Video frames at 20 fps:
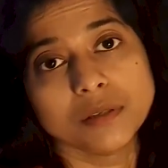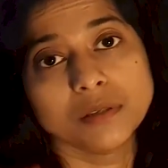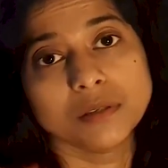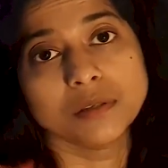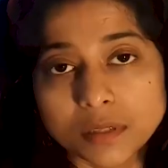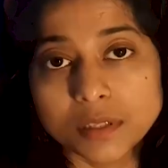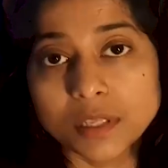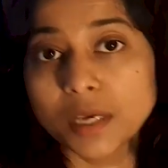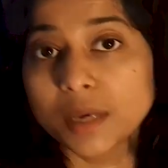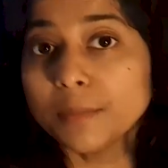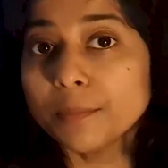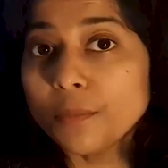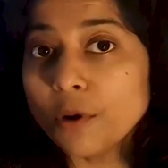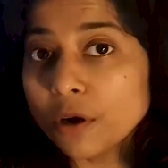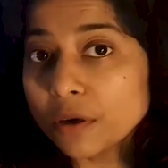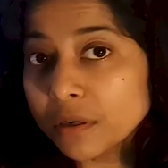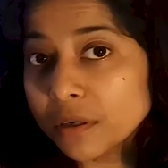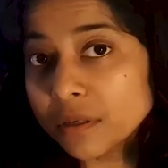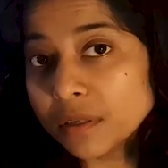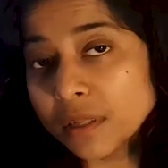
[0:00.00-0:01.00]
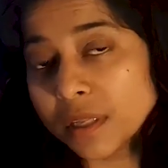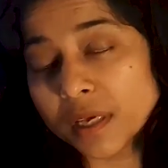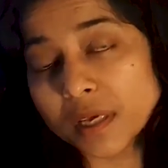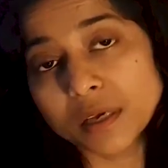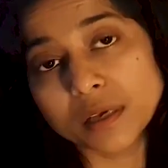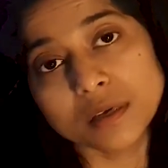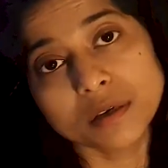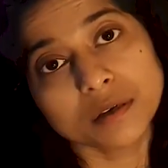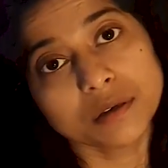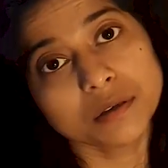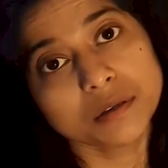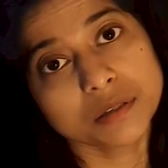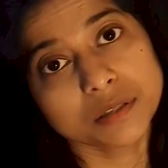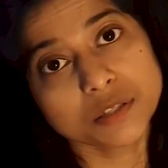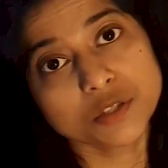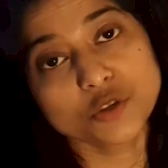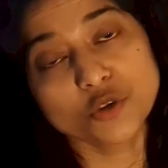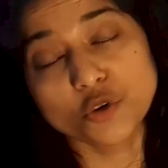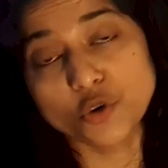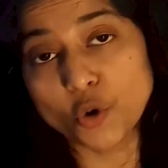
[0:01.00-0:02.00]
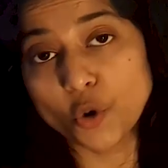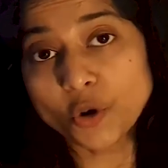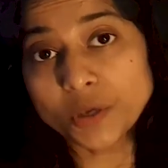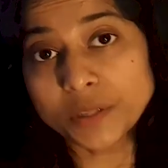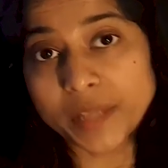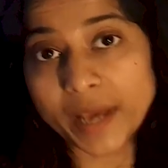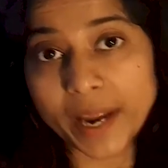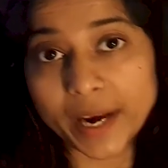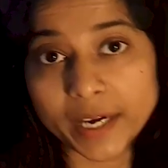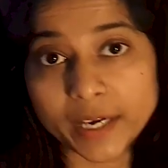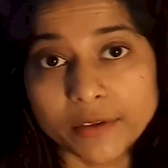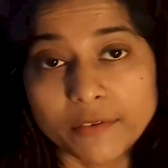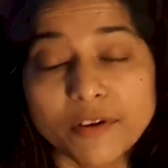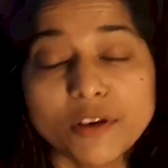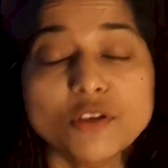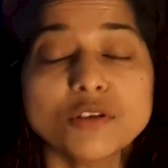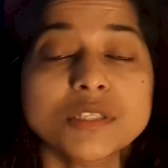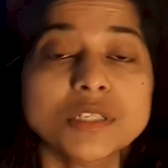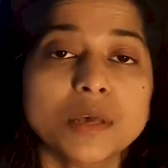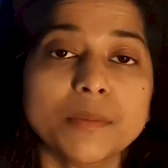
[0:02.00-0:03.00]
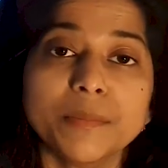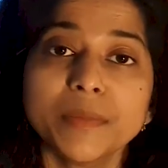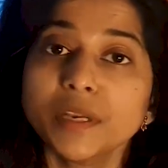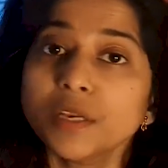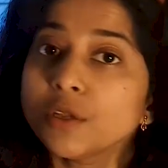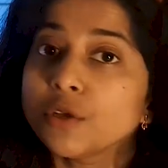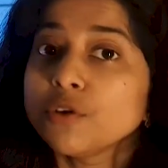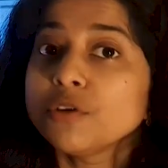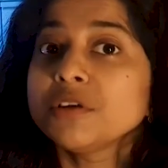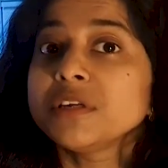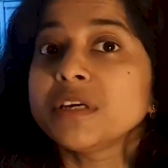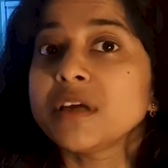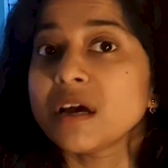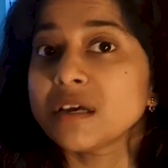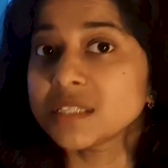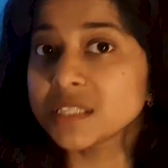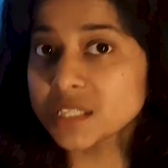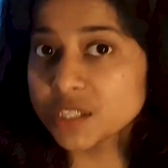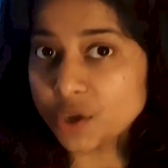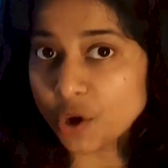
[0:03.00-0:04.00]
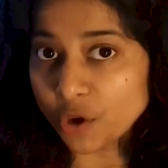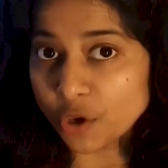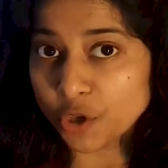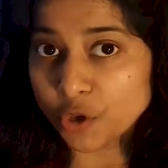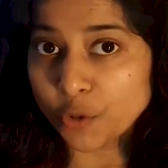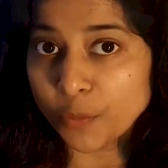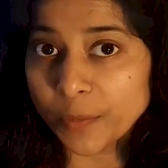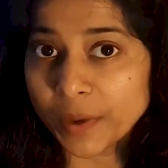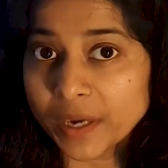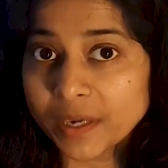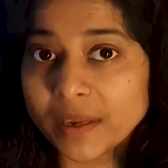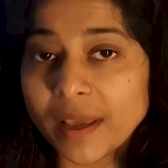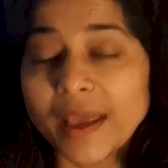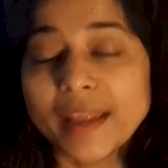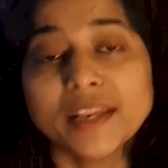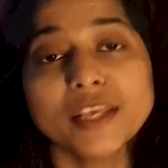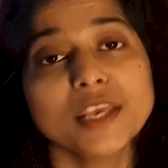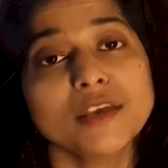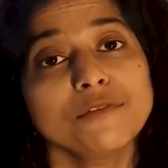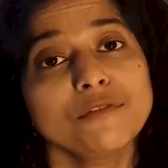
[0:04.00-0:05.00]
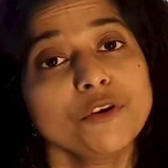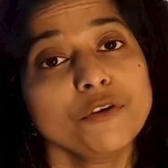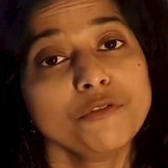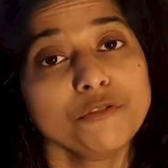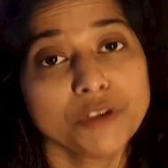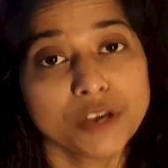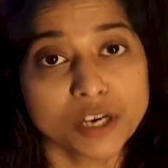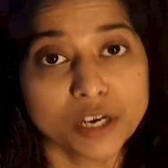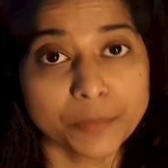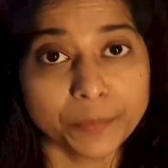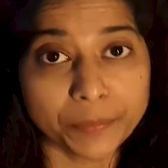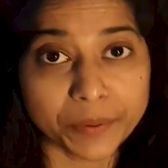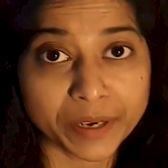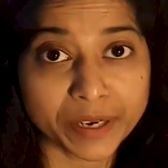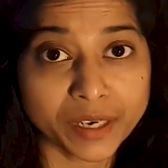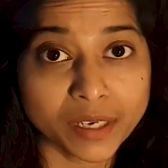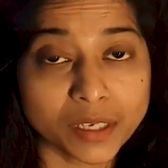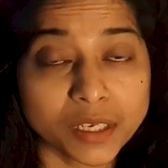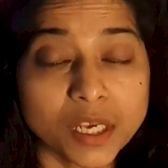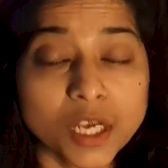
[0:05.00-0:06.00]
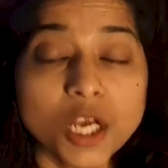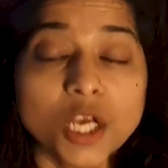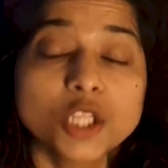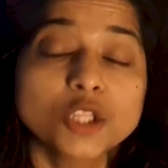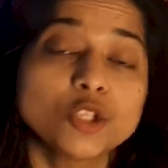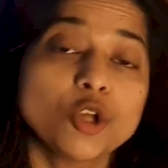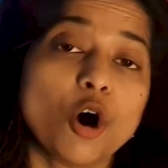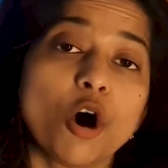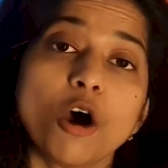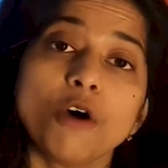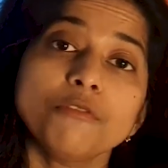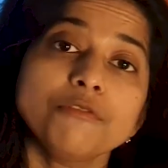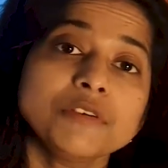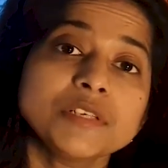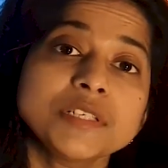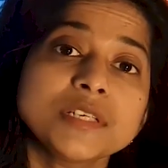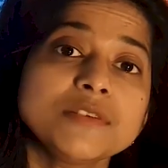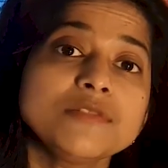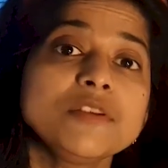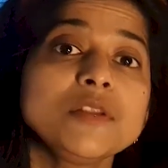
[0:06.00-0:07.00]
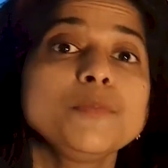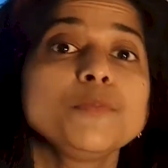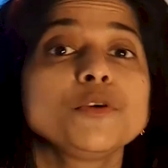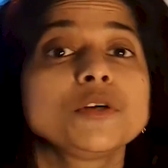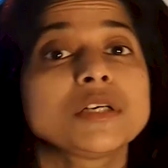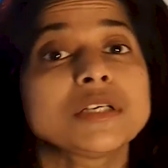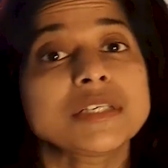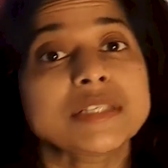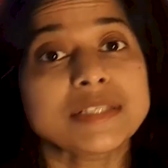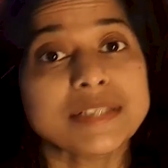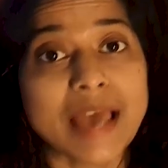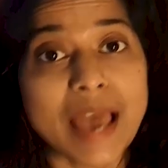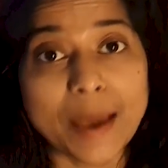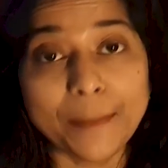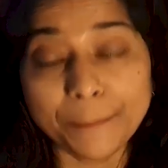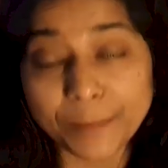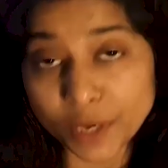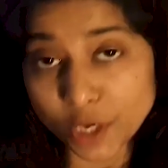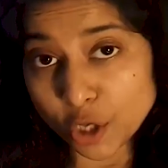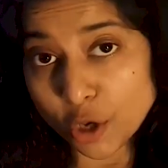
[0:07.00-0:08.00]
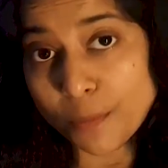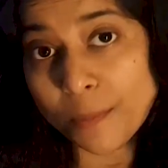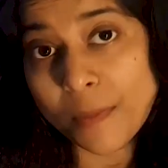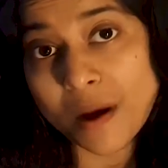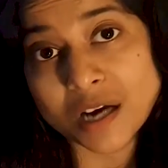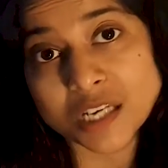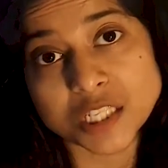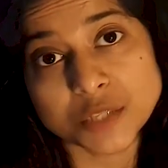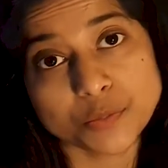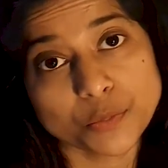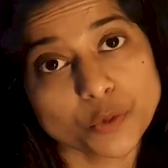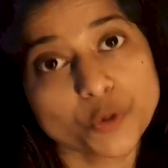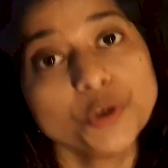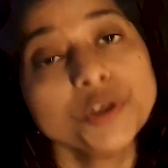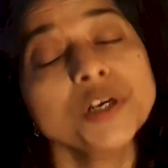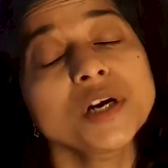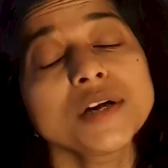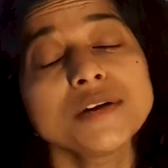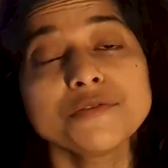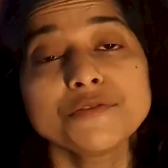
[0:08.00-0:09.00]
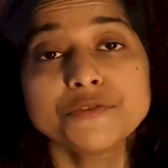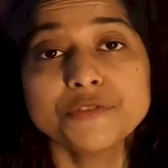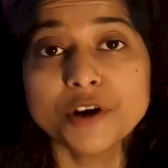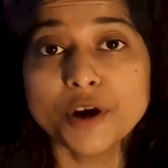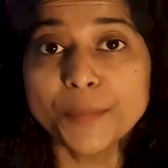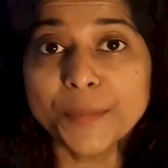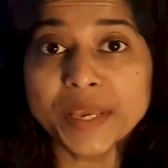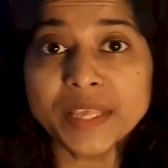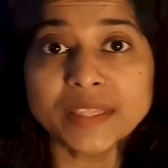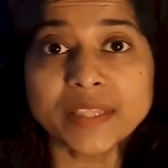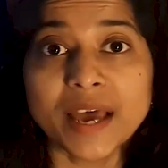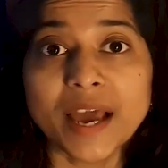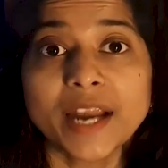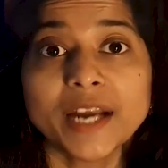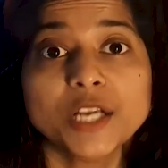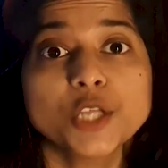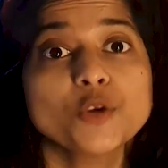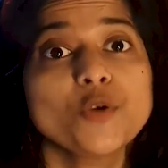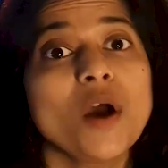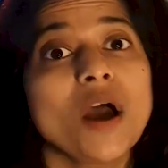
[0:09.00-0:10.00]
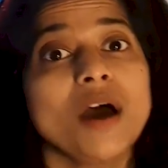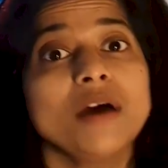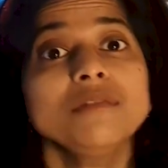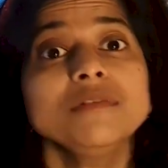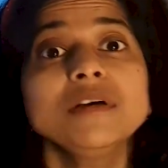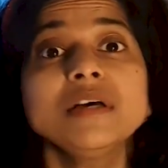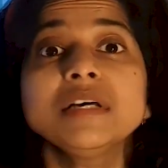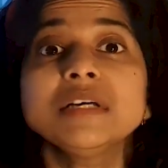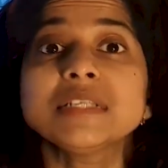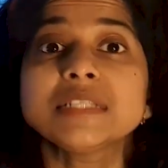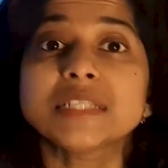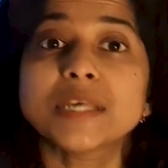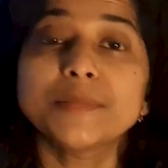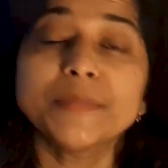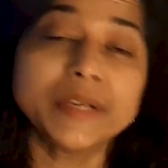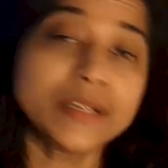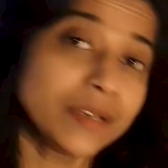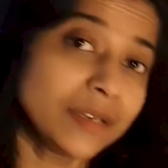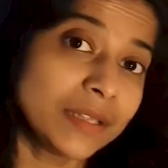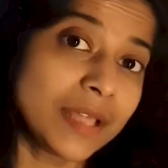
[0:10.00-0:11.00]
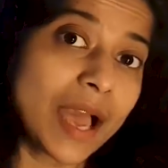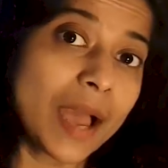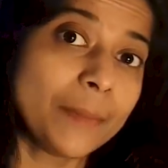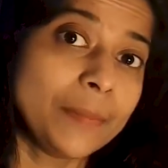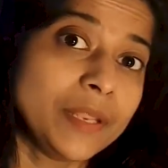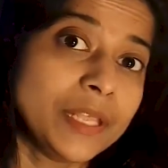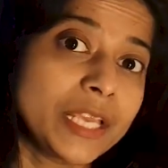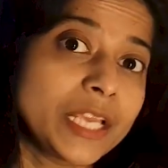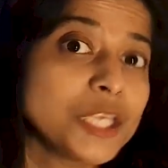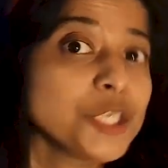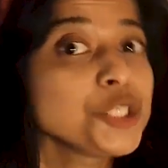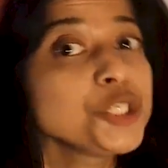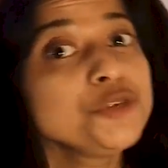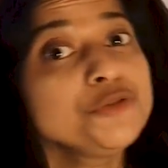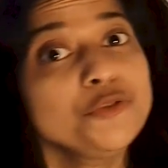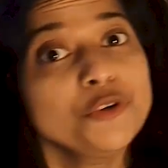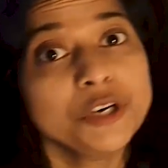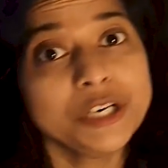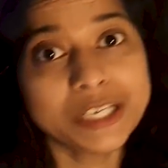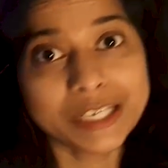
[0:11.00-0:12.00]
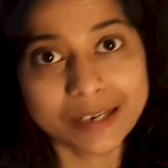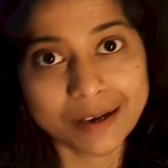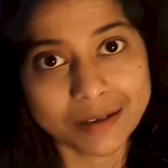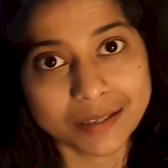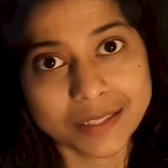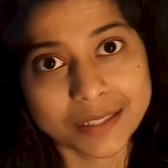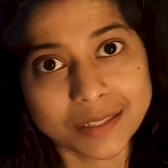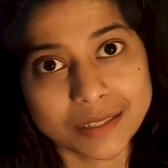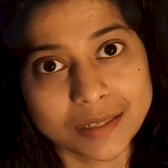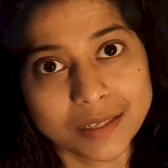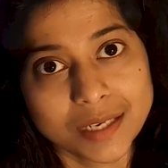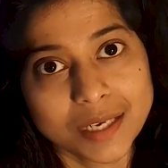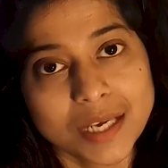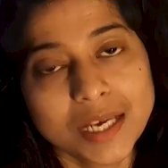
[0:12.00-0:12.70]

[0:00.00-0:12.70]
The important thing here is to note that when you submit your TRC document and give your fingerprint, the officer will put a stamp in your passport confirming that you have submitted the application for TRC.